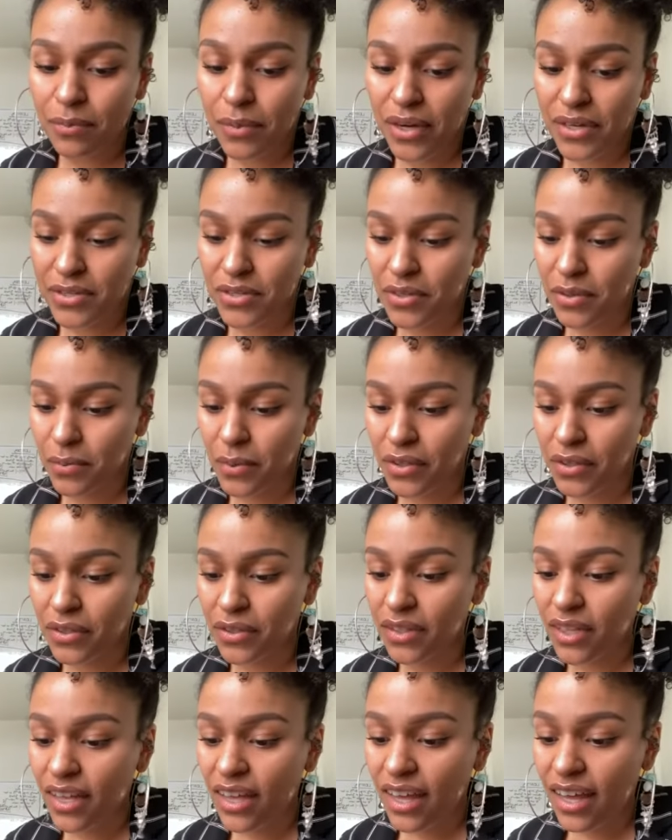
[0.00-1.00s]

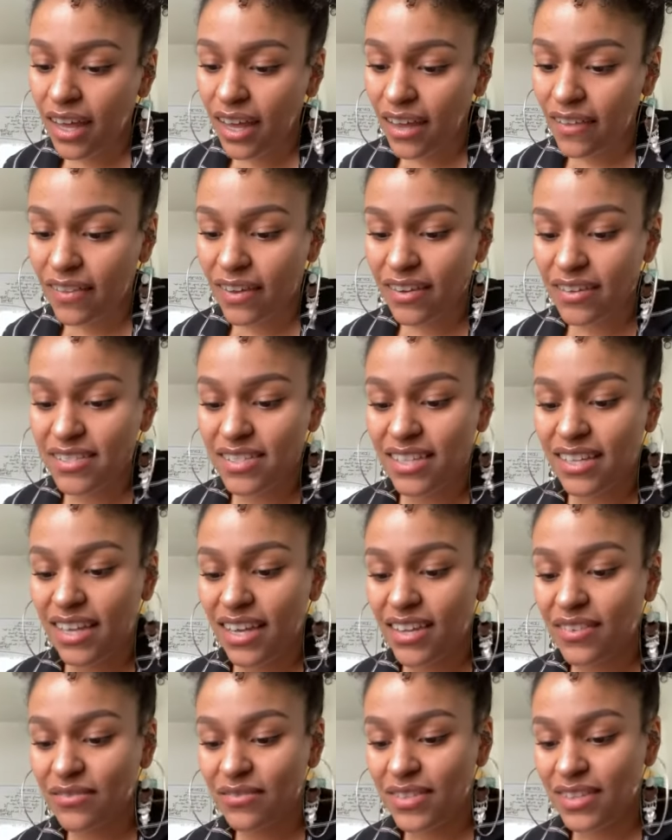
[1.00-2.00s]
impressionable and there is an
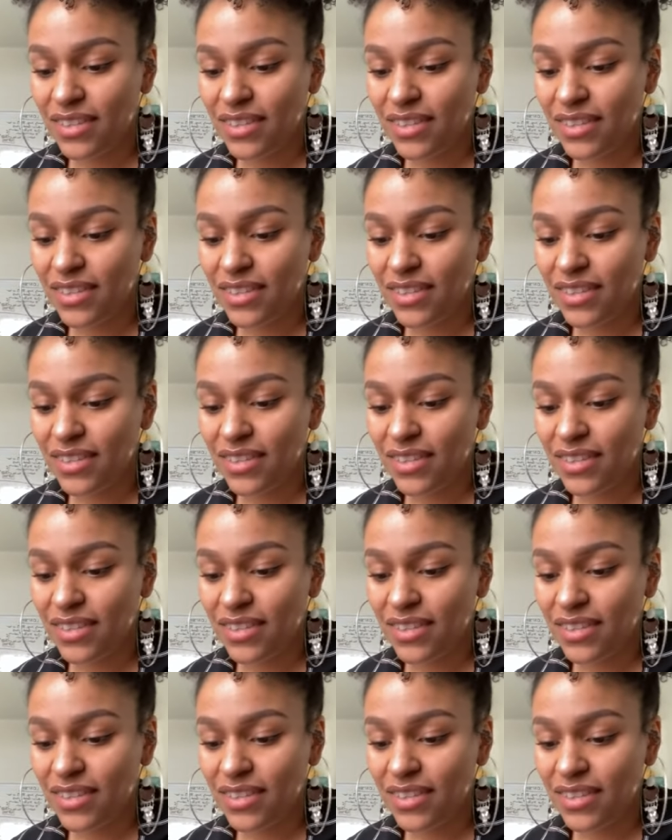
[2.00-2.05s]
